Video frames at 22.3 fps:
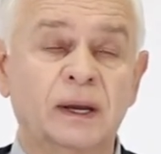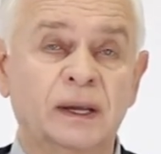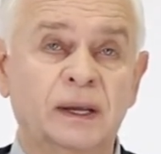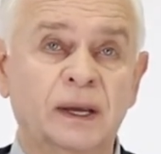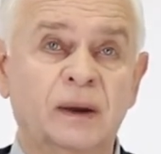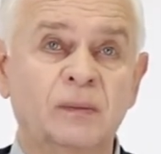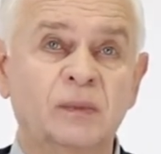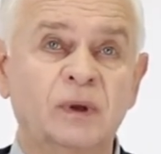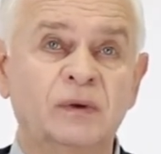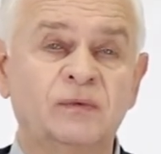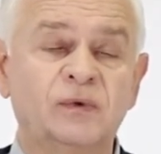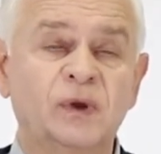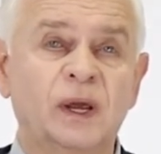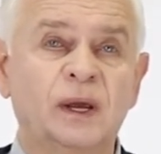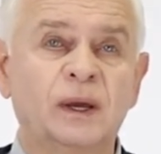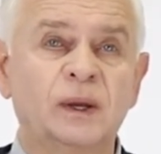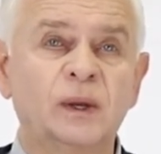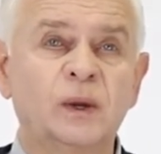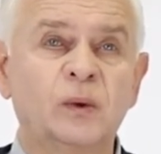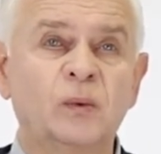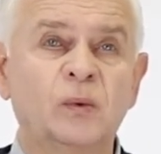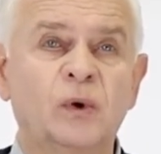Again, we've
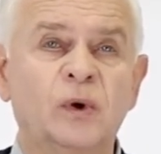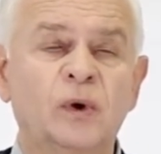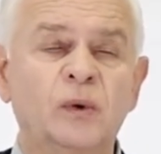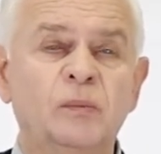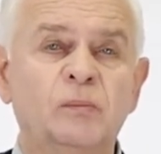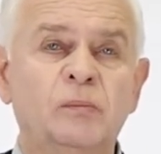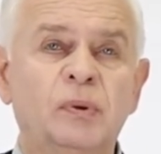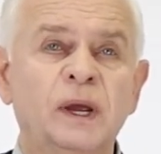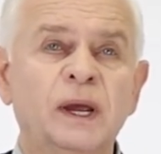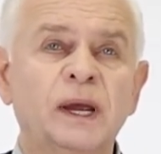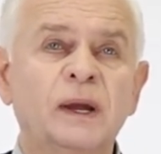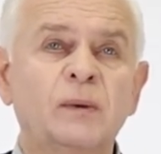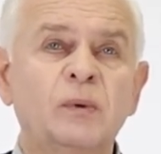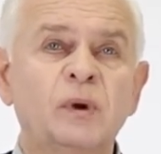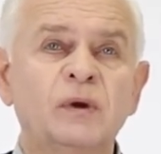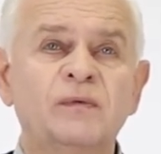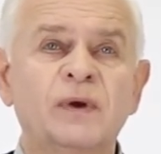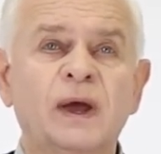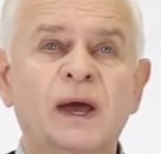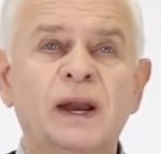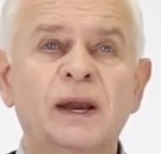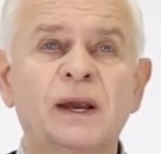taken the word big,
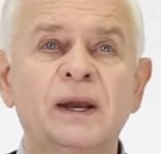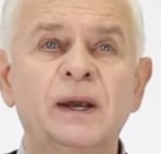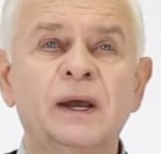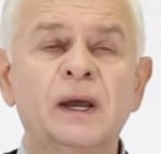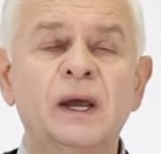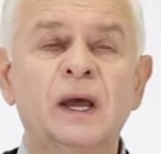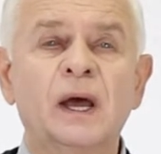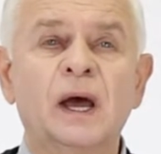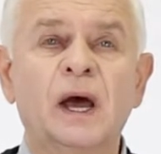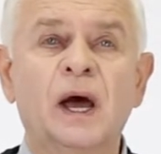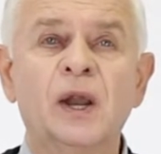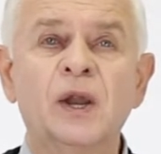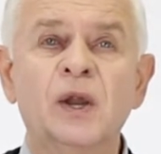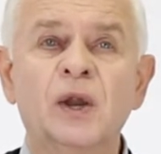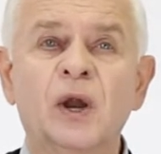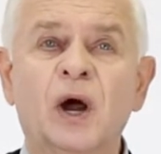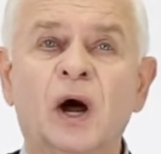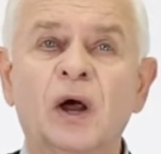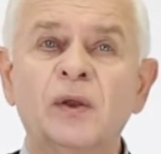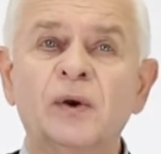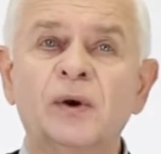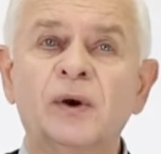we've added
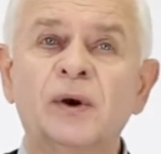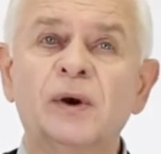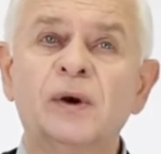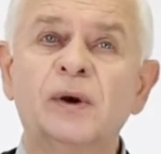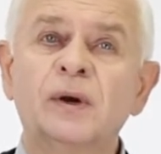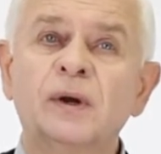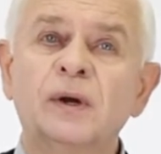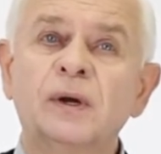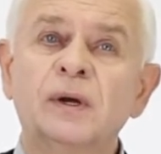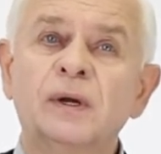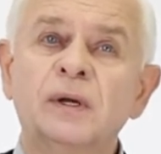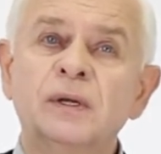another